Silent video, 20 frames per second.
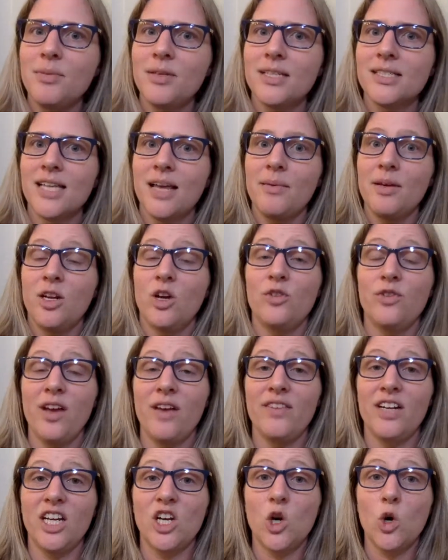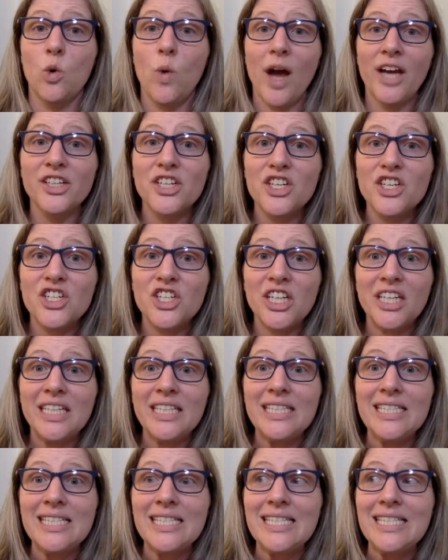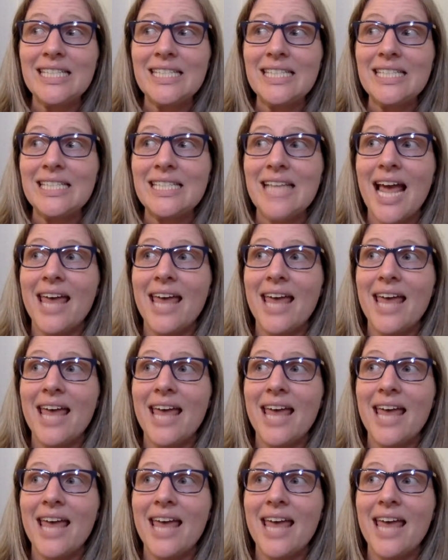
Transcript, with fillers: Please let me know if you have any questions.